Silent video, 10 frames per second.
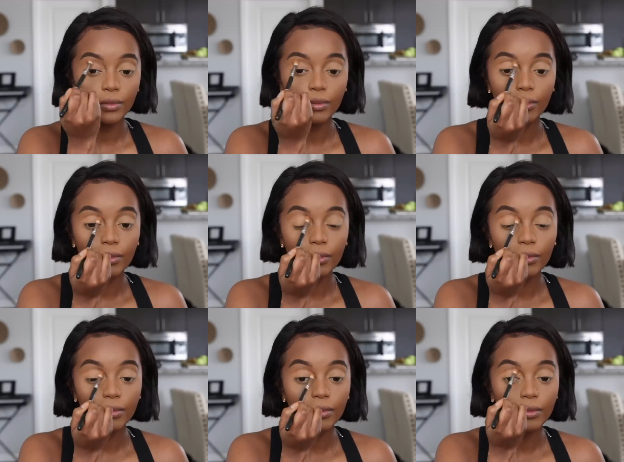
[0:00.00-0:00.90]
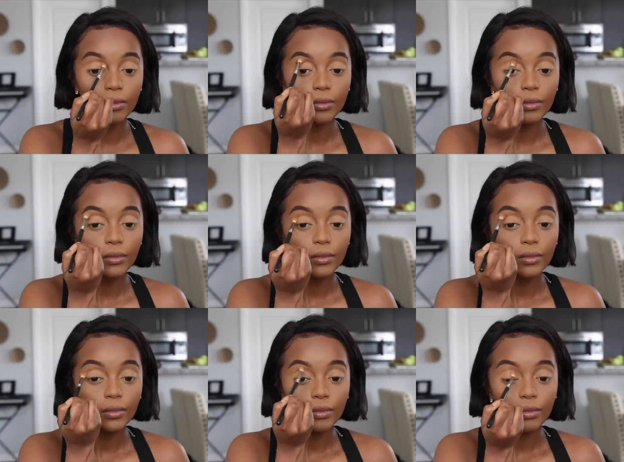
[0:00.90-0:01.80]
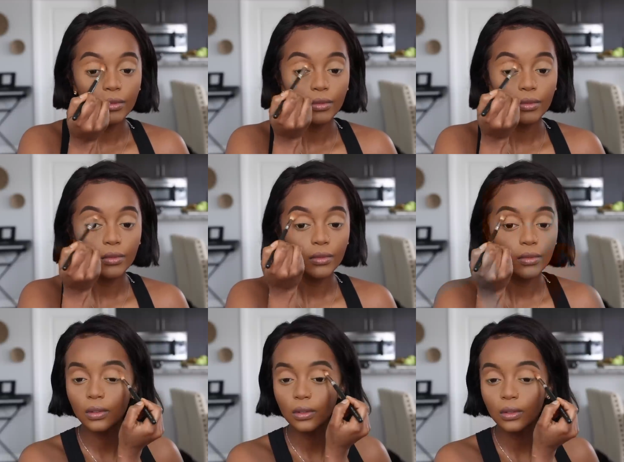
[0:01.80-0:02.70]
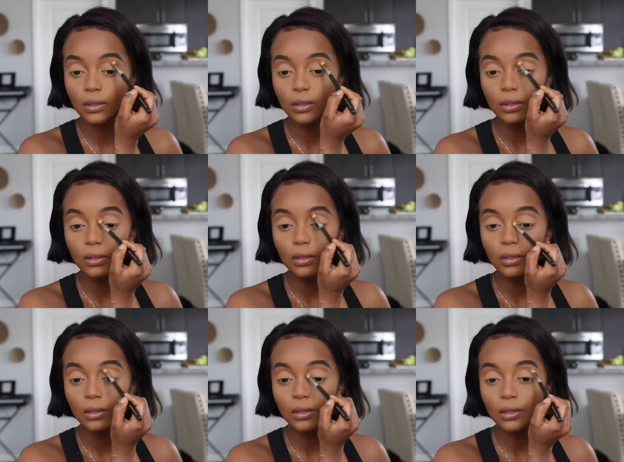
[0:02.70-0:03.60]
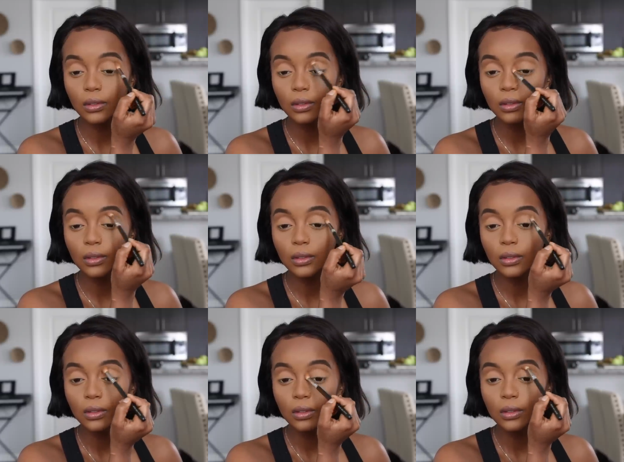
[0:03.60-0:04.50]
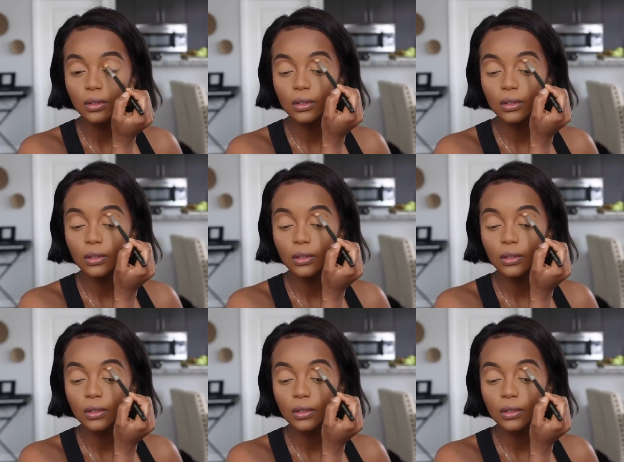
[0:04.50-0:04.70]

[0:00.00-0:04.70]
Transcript: (silence)